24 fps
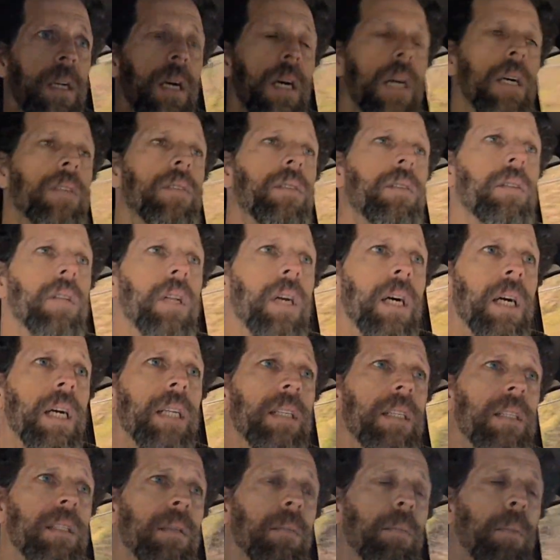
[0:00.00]

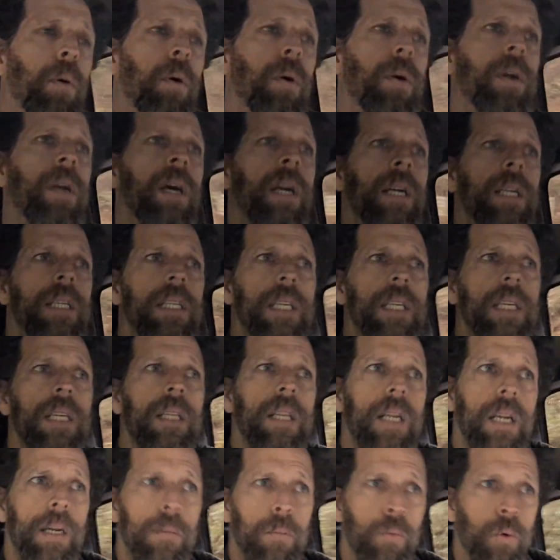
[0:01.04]
underline this important idea
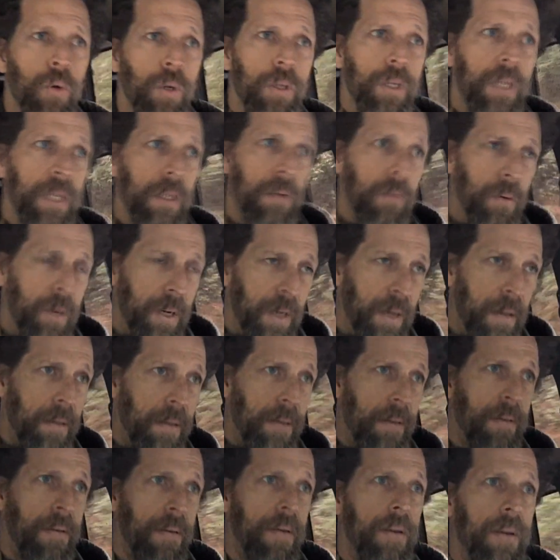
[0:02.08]
that I'm working
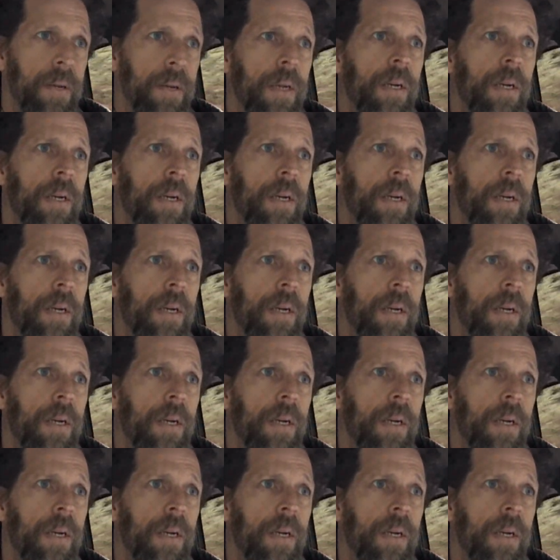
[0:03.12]
with,